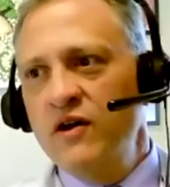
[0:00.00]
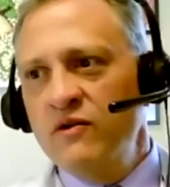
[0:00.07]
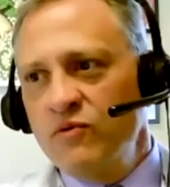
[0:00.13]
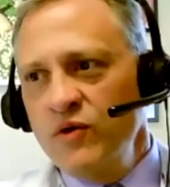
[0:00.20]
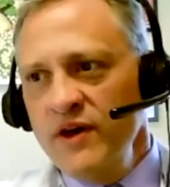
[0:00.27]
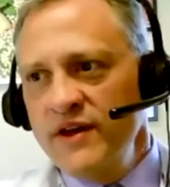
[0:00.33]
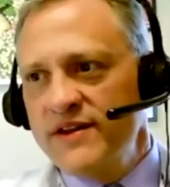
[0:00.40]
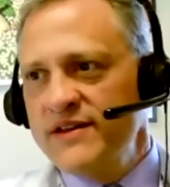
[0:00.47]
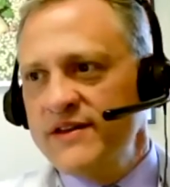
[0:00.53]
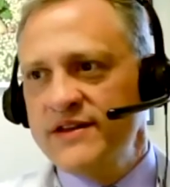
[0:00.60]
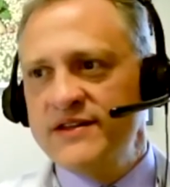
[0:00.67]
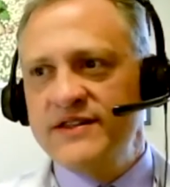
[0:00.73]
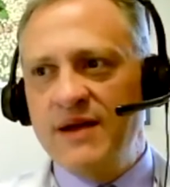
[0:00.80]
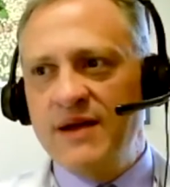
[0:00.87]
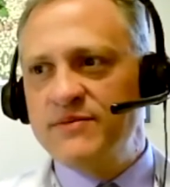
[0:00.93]
really the
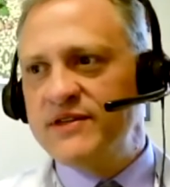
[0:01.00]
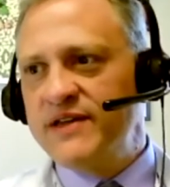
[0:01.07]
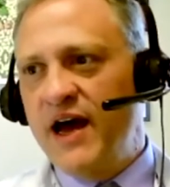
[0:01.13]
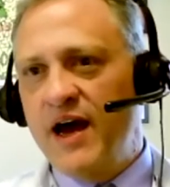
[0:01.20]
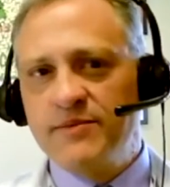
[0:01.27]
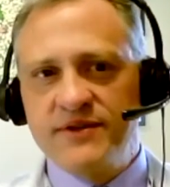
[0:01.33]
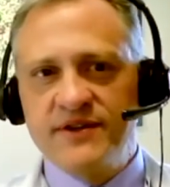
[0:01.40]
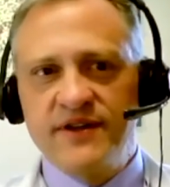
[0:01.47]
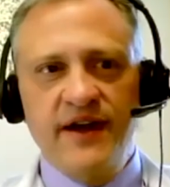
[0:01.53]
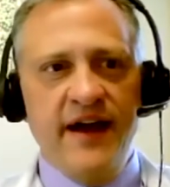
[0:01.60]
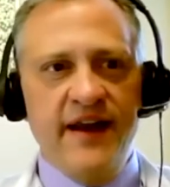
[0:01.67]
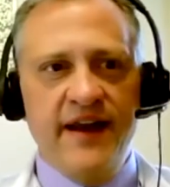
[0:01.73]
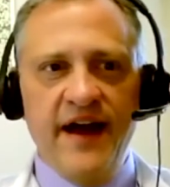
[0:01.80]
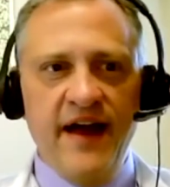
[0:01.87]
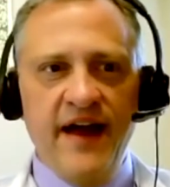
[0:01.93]
same steps.
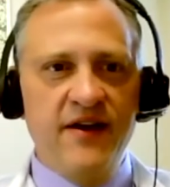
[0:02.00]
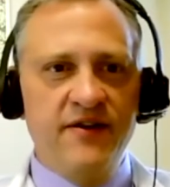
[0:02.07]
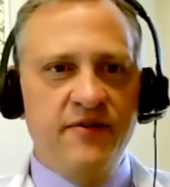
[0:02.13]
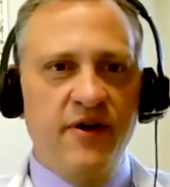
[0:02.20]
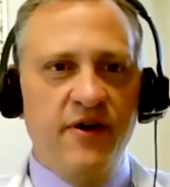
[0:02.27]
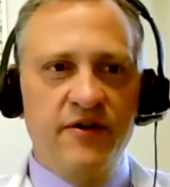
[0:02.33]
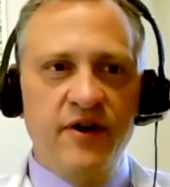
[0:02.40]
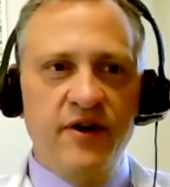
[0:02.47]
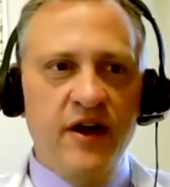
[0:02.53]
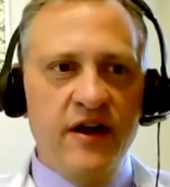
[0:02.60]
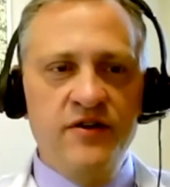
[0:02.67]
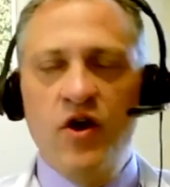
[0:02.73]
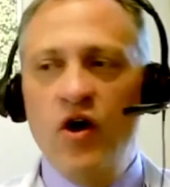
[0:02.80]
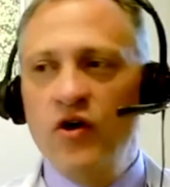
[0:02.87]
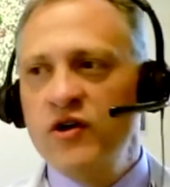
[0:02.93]
And I had that note.
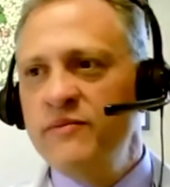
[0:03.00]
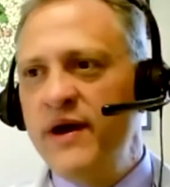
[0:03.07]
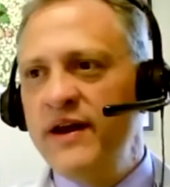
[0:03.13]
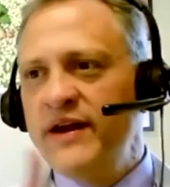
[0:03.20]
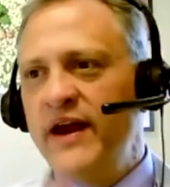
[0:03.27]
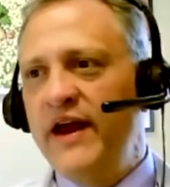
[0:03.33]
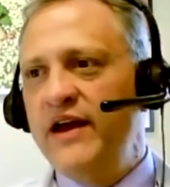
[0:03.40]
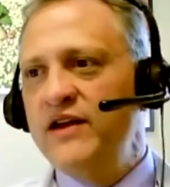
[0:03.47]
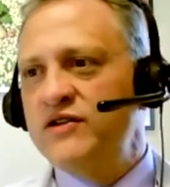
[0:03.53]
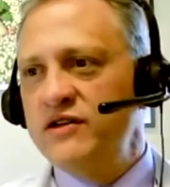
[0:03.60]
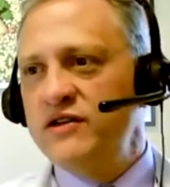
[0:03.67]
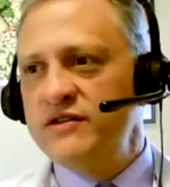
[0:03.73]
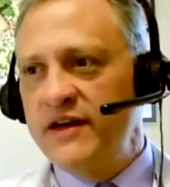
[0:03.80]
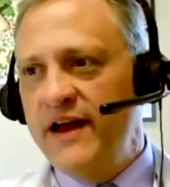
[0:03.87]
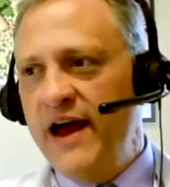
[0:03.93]
Know your
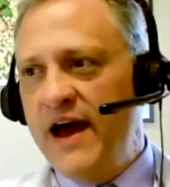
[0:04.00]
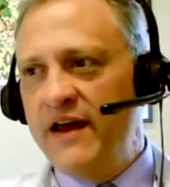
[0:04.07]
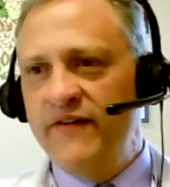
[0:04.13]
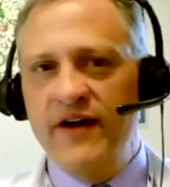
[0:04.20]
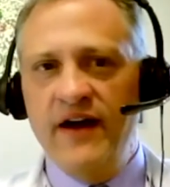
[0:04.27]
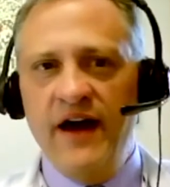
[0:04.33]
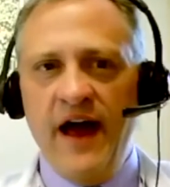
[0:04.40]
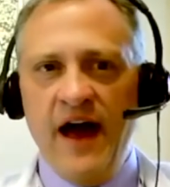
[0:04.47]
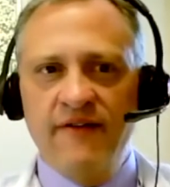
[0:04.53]
medications and have